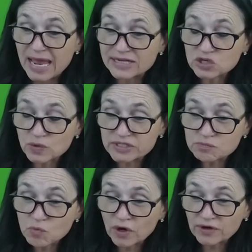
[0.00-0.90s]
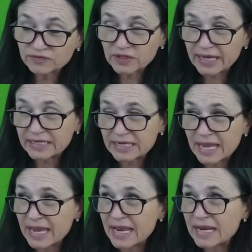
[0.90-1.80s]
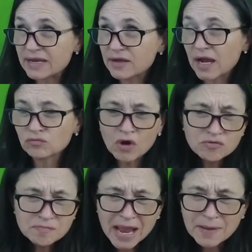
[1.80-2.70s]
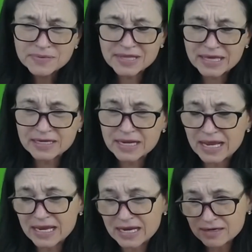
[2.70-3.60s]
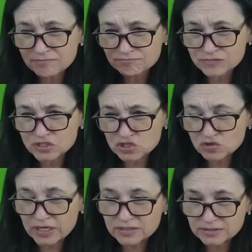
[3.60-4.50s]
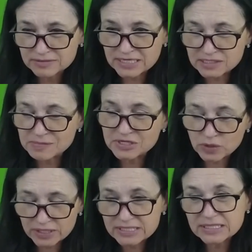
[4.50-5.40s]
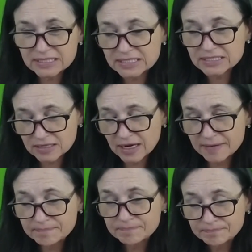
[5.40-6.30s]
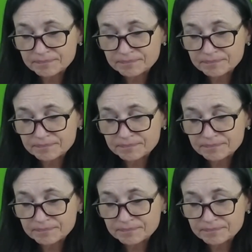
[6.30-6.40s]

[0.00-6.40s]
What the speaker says: And so it's more of like a roadmap than a strict need to be doing this at this time.